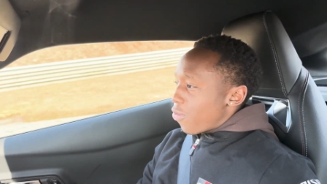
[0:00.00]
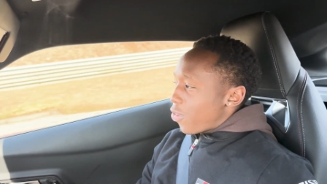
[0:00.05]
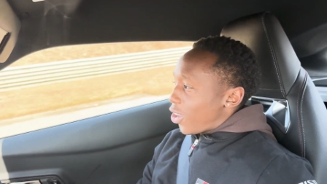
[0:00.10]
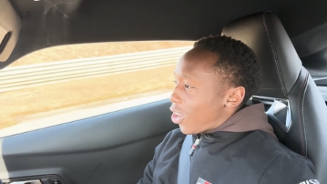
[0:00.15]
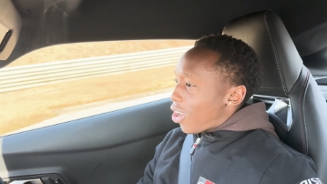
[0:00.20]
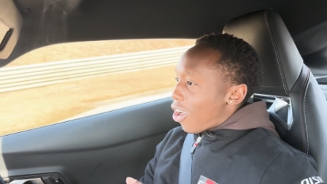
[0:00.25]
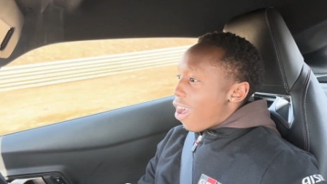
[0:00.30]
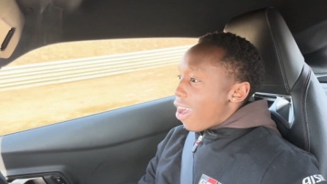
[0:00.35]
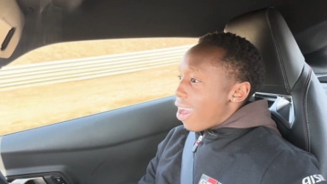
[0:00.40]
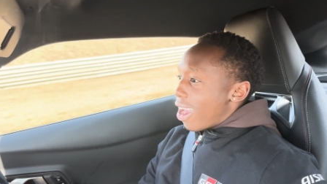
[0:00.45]
the
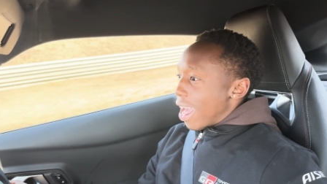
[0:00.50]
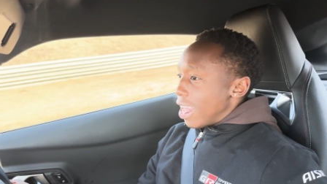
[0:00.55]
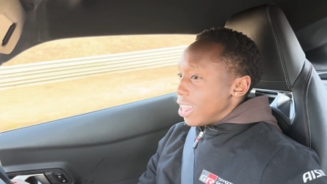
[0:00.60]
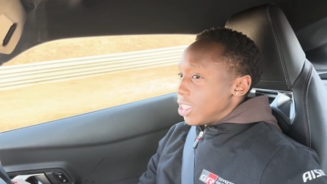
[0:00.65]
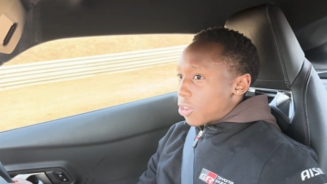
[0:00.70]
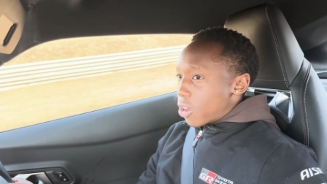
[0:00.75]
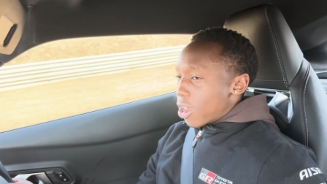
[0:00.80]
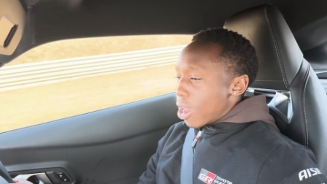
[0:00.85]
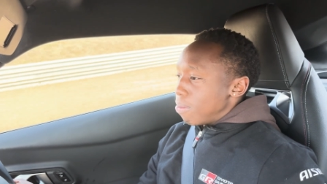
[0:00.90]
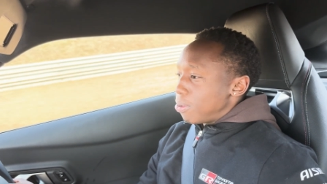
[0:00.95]
car has
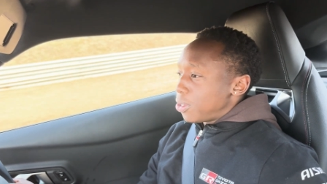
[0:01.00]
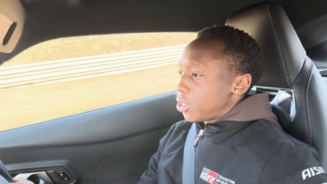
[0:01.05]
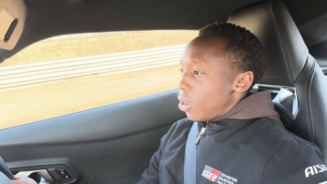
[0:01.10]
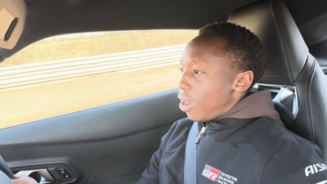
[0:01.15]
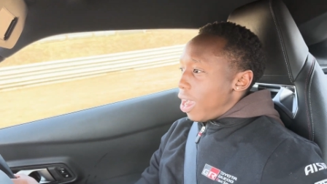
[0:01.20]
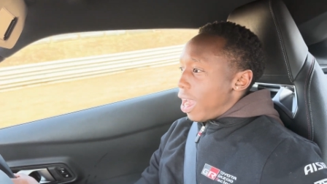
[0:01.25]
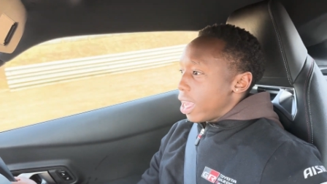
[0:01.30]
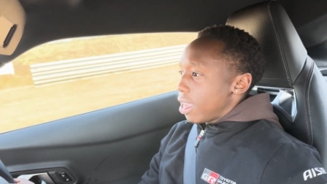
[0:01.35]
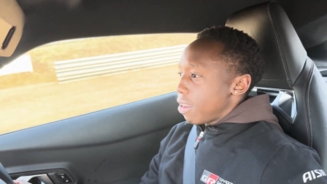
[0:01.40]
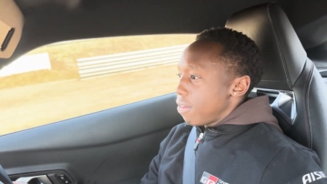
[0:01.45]
grip so
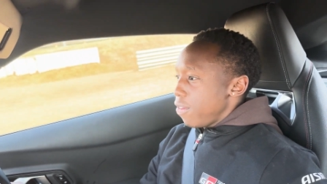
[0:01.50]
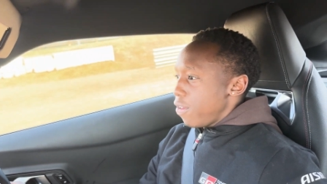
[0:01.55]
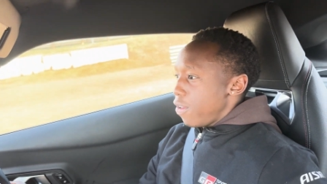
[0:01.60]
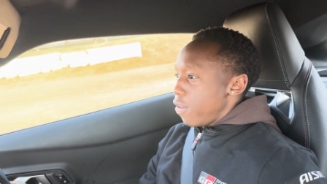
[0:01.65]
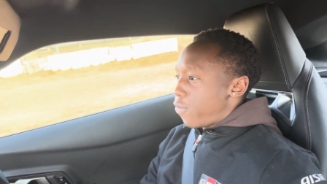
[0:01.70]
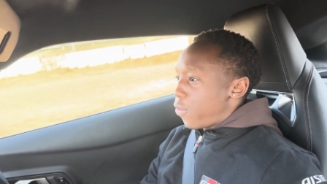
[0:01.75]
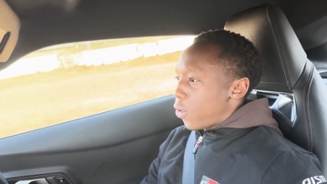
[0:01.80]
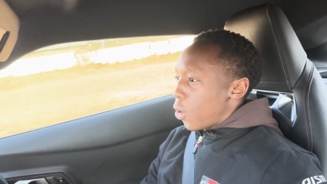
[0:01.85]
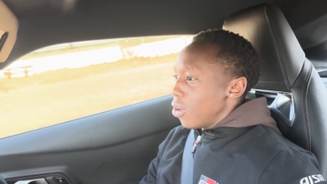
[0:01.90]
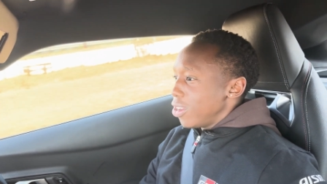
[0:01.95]
like even if you
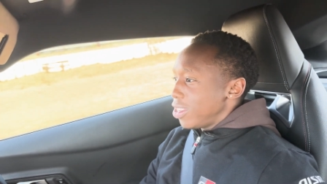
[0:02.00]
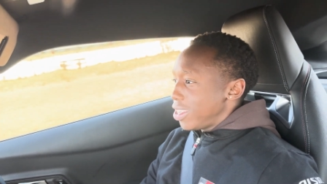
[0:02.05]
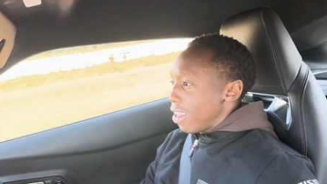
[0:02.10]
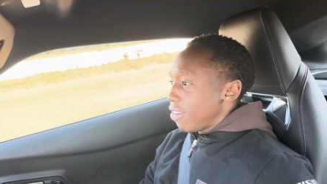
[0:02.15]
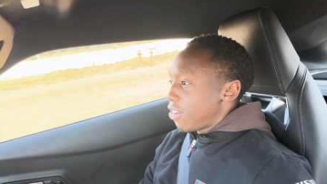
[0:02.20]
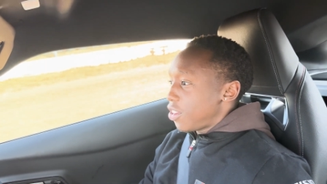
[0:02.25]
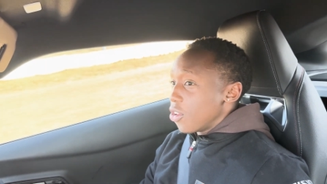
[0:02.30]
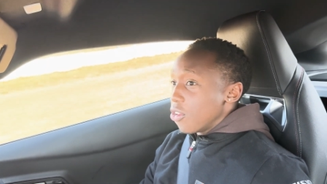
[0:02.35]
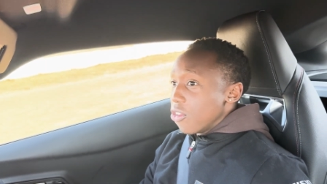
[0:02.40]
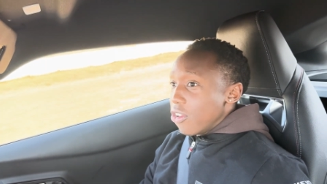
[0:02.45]
throw it you
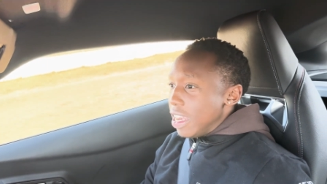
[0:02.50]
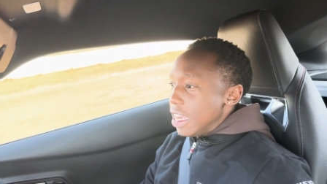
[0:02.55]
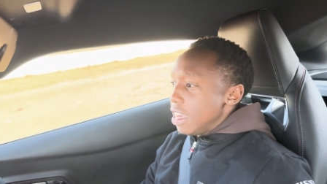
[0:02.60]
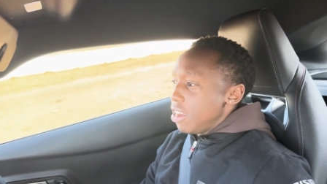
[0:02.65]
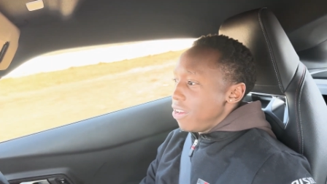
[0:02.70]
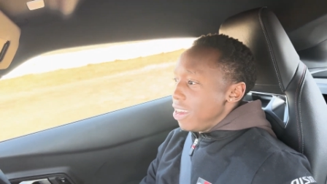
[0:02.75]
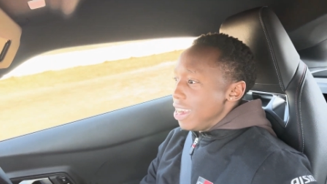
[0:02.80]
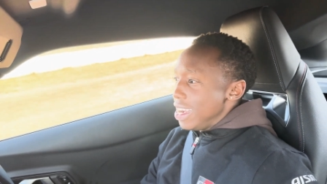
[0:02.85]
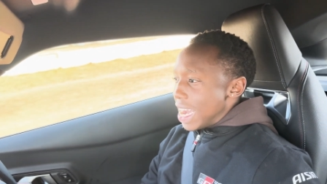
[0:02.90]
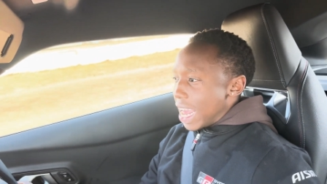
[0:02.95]
have to really
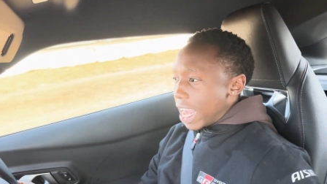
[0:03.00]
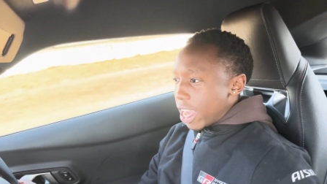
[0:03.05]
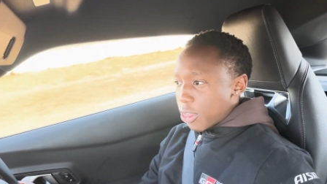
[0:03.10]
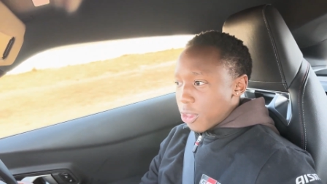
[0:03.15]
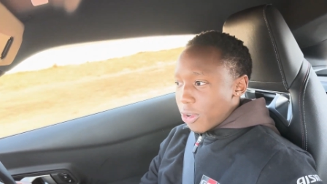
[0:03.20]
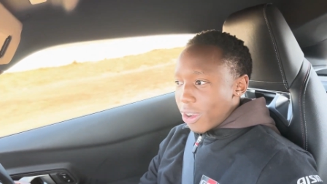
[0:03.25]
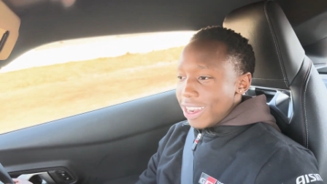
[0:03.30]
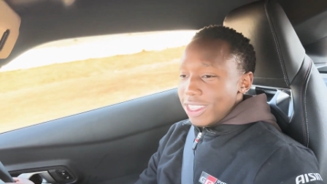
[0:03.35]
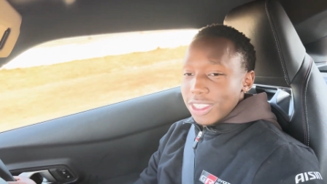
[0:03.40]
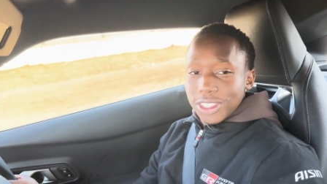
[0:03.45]
really like
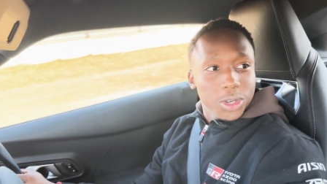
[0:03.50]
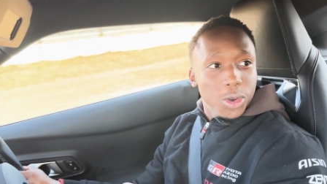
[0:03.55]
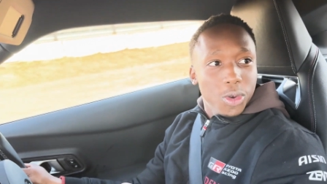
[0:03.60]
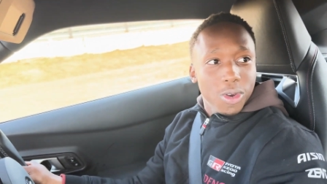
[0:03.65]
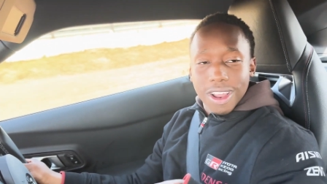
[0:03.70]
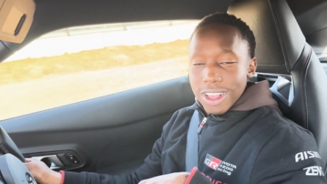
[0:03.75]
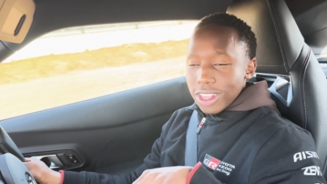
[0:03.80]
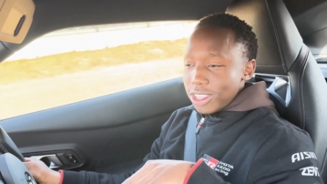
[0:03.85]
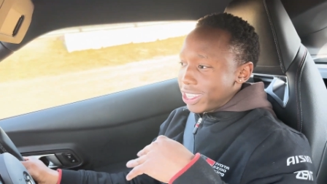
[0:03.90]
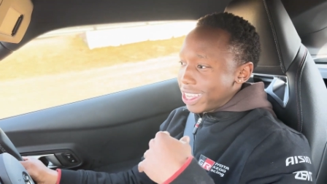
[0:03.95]
throw it into the
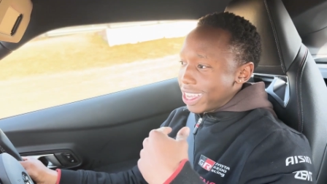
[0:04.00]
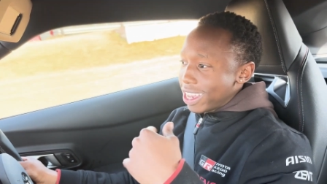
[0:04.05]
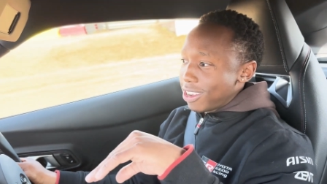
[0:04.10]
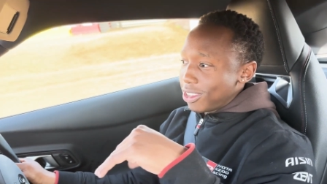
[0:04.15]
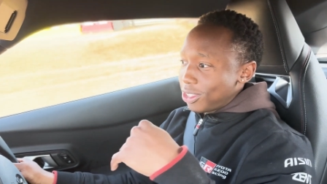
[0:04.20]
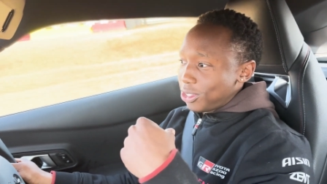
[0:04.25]
corner to get it